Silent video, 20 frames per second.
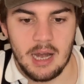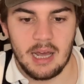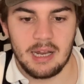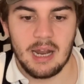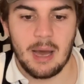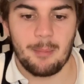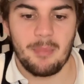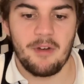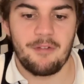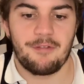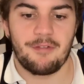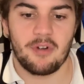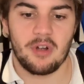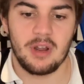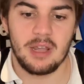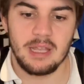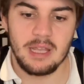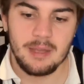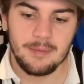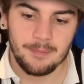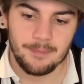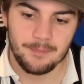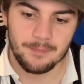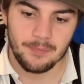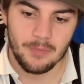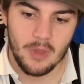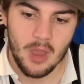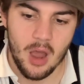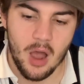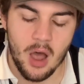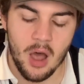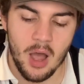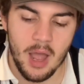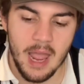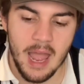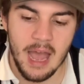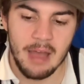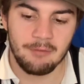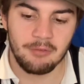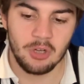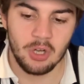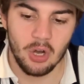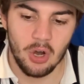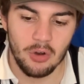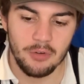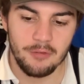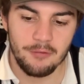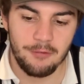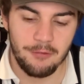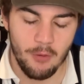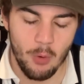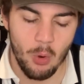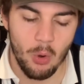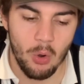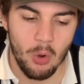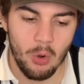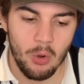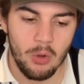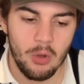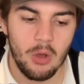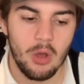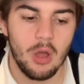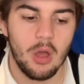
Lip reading: at number 3, I have gone for